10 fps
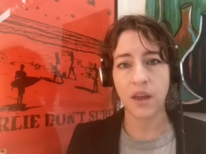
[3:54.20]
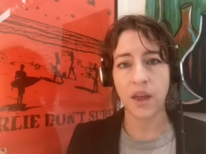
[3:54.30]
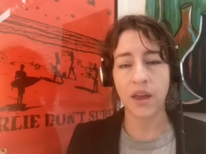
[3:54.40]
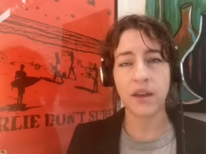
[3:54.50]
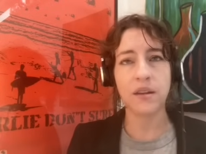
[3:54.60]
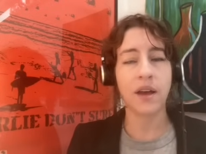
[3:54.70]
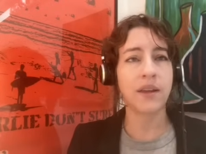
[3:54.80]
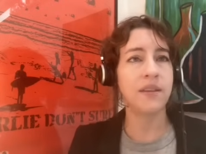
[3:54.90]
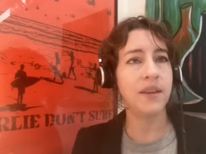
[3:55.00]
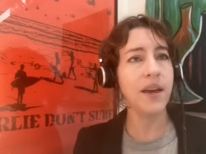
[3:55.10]
And
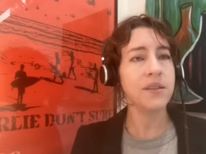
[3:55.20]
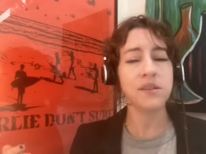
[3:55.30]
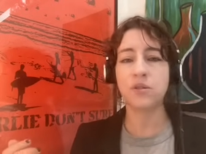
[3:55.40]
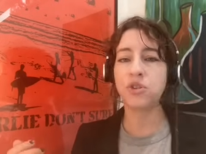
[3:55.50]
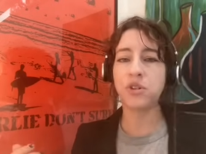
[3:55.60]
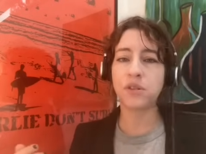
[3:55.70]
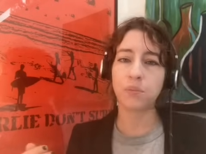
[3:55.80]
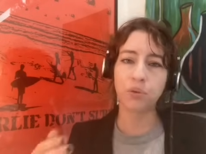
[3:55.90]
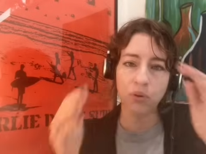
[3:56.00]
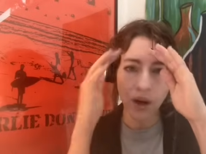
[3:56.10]
I guess there's just a
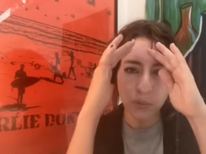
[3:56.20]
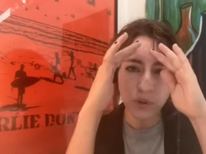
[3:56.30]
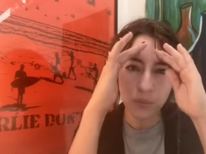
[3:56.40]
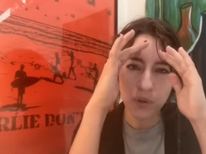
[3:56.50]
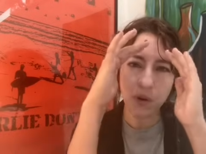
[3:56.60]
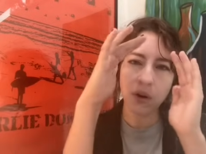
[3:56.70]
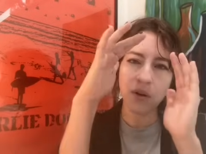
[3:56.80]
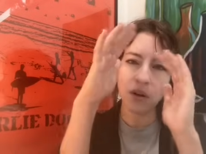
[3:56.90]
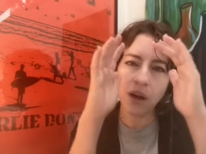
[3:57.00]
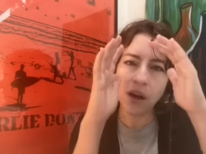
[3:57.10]
problem with her
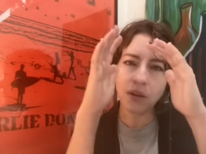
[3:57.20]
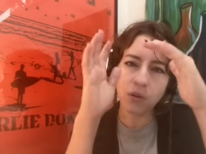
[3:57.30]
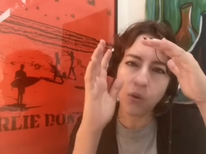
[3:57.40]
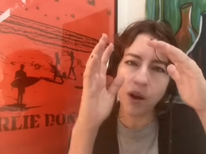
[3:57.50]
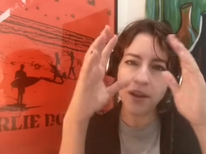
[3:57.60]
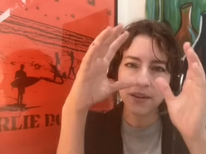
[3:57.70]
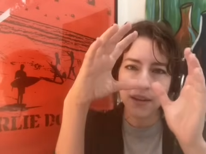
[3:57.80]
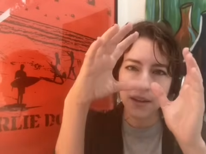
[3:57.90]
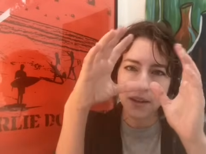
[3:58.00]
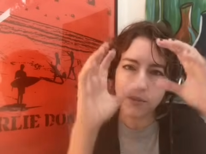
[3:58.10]
not quite
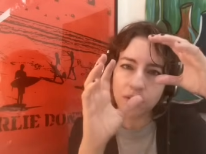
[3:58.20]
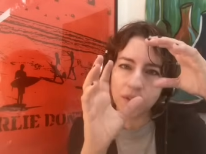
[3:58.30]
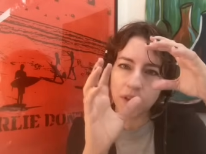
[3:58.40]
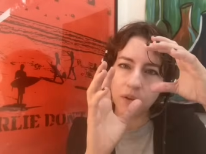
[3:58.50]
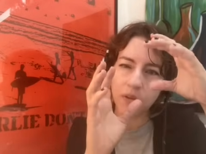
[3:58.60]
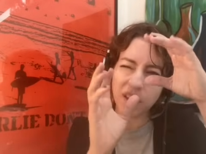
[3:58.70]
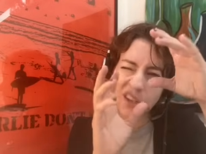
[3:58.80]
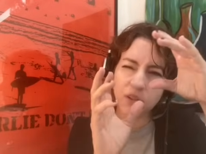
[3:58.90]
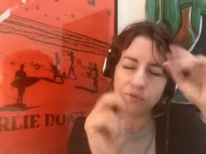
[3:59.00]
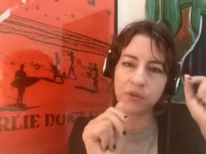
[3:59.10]
getting everything
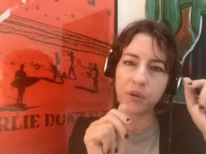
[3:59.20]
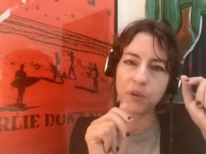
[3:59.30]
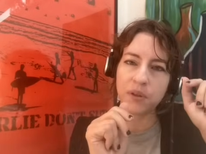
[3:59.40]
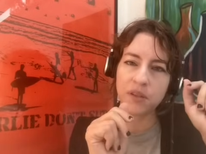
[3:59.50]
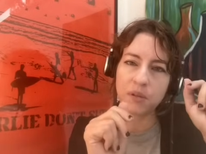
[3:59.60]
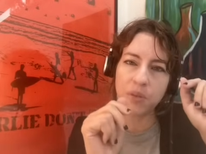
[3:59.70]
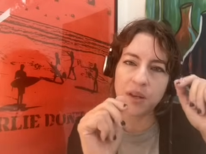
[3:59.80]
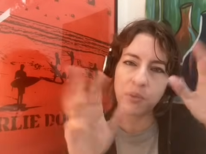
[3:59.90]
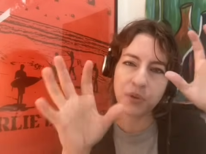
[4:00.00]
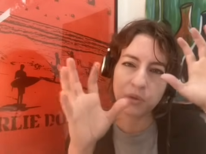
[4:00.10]
into focus to be
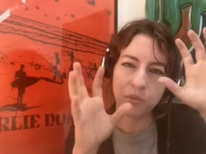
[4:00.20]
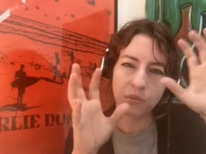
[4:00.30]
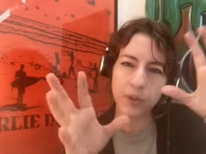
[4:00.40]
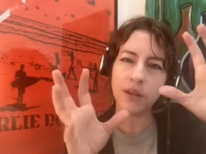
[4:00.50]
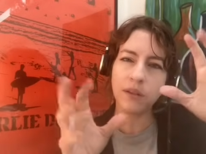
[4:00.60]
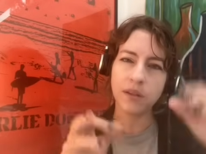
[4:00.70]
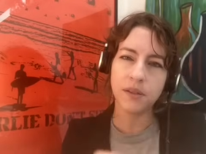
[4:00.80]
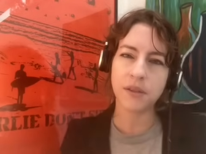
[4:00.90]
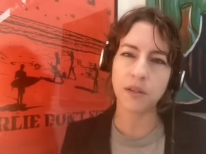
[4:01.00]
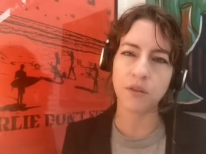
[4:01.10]
able to really
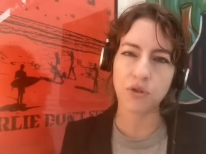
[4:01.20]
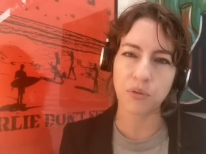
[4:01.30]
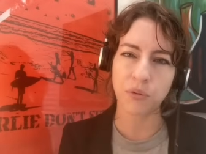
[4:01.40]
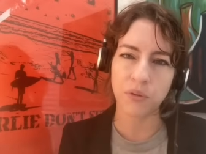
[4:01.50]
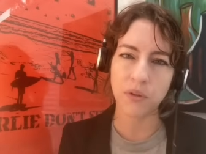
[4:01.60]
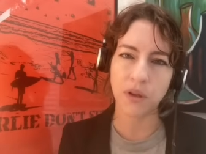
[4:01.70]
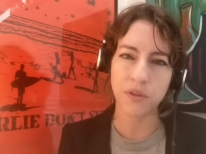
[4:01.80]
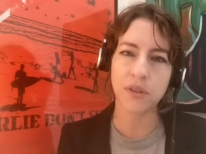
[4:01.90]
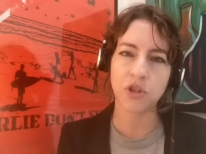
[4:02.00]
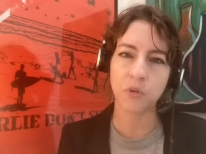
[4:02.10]
see the truth of the
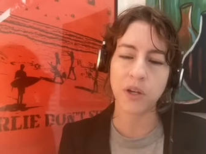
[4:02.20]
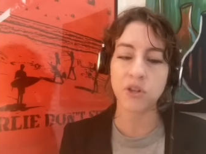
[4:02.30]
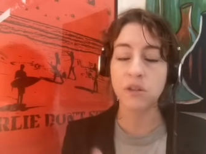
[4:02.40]
situation.